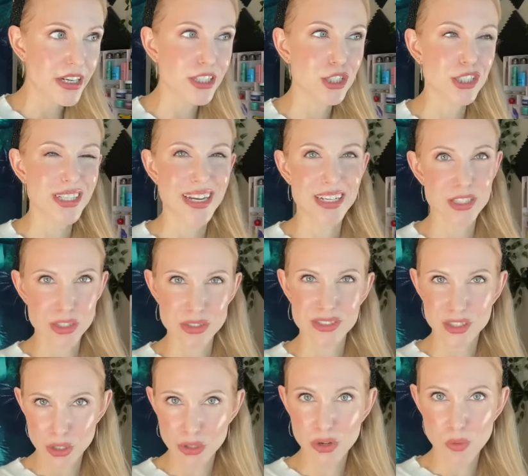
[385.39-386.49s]
It just kind of
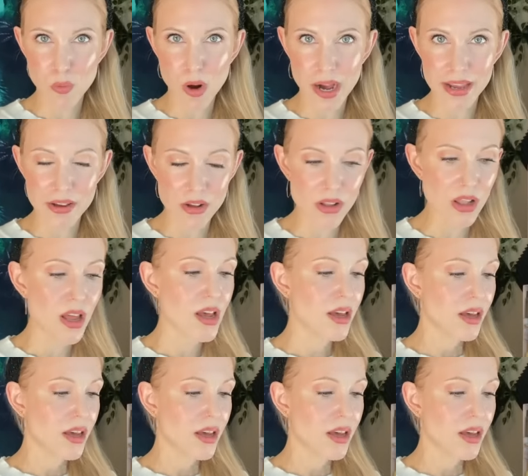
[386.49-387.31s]
took a while.